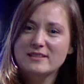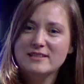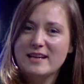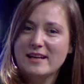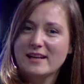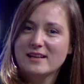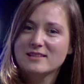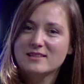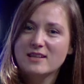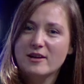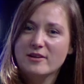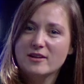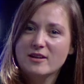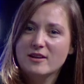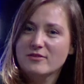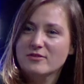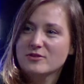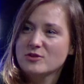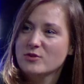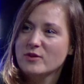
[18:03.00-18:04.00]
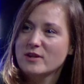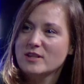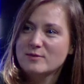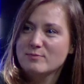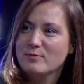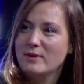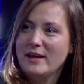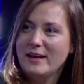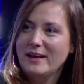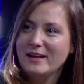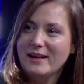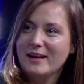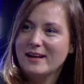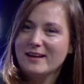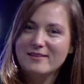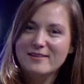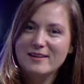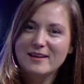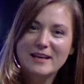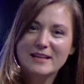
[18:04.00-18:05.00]
seconds are enough to explain
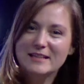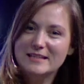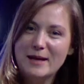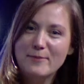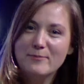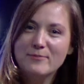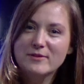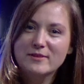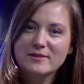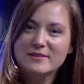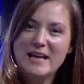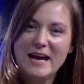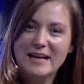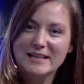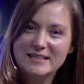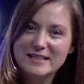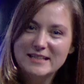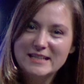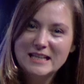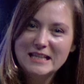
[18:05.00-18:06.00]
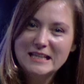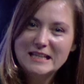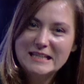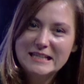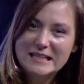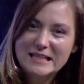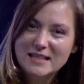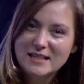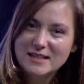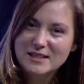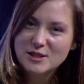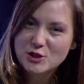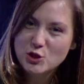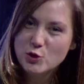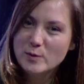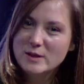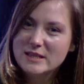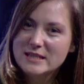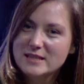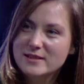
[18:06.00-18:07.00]
anything sure, in depth, technically,
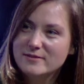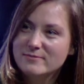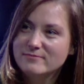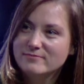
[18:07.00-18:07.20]
qubits?